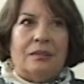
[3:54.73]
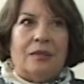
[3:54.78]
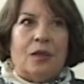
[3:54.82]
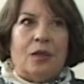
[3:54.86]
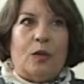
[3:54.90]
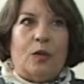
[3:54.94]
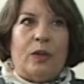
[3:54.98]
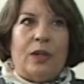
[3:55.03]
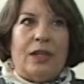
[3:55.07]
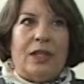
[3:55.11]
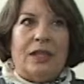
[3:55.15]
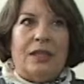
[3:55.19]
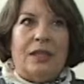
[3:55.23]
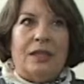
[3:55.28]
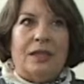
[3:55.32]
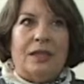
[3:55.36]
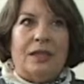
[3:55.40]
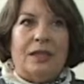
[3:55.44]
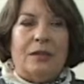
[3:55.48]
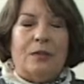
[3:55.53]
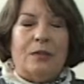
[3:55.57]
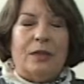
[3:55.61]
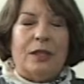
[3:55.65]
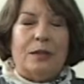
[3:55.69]

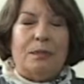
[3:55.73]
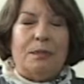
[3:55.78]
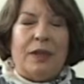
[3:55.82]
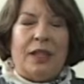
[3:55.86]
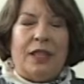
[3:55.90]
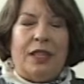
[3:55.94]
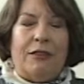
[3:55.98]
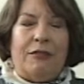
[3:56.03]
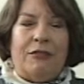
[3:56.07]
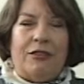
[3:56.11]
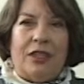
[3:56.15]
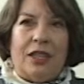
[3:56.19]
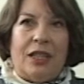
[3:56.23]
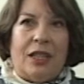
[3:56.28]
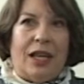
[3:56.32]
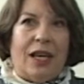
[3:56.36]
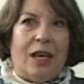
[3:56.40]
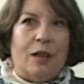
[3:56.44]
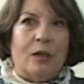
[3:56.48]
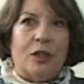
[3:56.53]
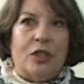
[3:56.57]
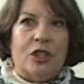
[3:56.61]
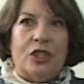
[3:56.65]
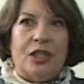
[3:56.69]
We speak different
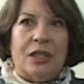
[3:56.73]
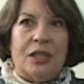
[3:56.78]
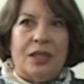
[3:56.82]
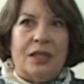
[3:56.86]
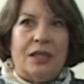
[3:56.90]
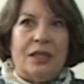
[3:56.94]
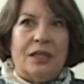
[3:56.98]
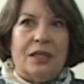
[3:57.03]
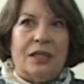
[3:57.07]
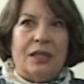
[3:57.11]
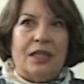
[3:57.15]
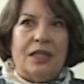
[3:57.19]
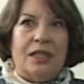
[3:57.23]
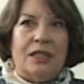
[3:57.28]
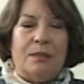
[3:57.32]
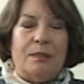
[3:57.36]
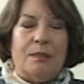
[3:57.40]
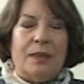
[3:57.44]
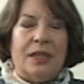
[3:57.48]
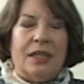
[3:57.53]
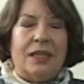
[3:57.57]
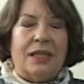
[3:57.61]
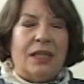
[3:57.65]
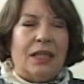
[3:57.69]
languages. He
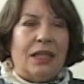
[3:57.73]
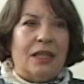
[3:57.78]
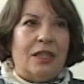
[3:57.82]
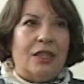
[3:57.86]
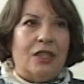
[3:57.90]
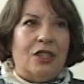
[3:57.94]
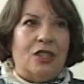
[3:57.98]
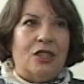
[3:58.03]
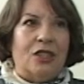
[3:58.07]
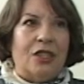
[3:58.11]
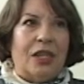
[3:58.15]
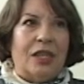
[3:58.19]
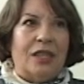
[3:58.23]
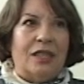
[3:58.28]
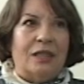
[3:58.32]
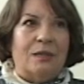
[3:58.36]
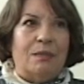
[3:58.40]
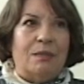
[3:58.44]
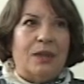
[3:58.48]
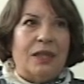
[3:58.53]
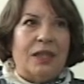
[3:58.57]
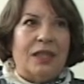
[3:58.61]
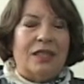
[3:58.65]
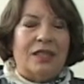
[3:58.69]
speaks English, I
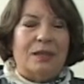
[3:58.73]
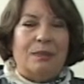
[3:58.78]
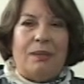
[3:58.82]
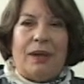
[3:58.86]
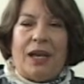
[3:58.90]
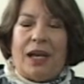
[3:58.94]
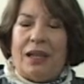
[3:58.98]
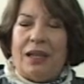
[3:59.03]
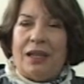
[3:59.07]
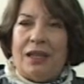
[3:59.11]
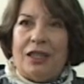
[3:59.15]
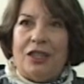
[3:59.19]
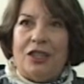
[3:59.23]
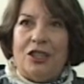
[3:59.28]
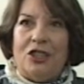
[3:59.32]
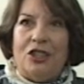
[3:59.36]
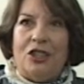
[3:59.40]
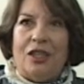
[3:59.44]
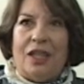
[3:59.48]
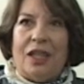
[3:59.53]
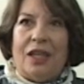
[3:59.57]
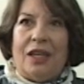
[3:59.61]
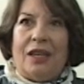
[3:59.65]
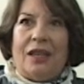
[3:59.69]
speak Spanish,
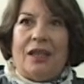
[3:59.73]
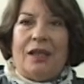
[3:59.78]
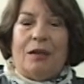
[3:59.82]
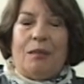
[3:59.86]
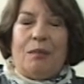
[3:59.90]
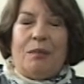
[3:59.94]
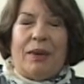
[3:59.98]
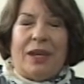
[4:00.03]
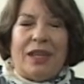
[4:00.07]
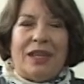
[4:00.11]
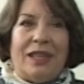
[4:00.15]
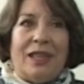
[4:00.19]
but